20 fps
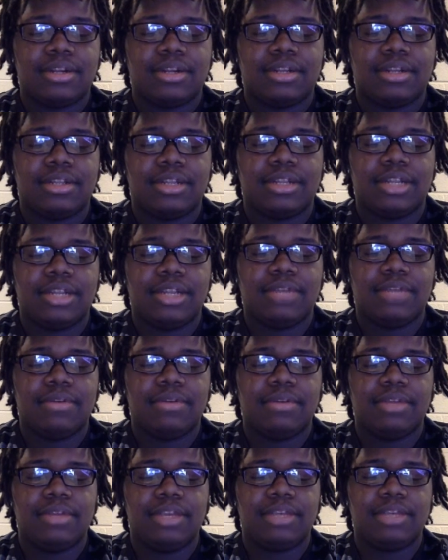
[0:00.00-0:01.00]
The Negro
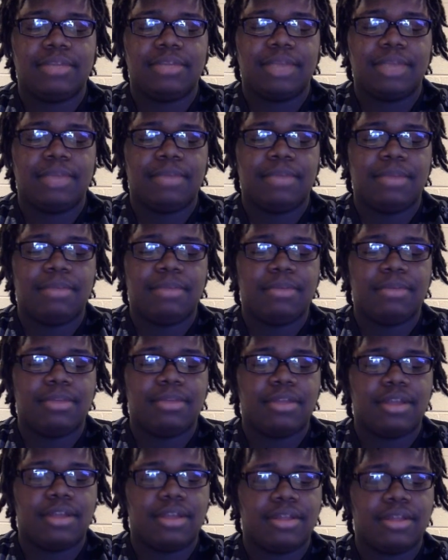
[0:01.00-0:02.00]
Leagues made people of
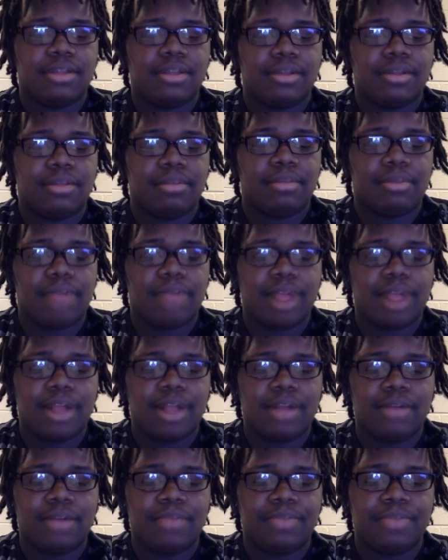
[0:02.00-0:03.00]
color
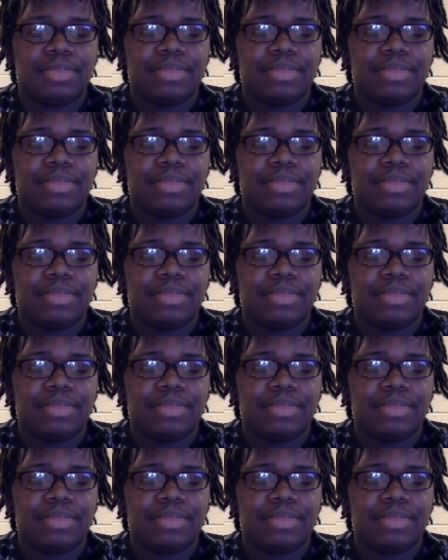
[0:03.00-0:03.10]
proud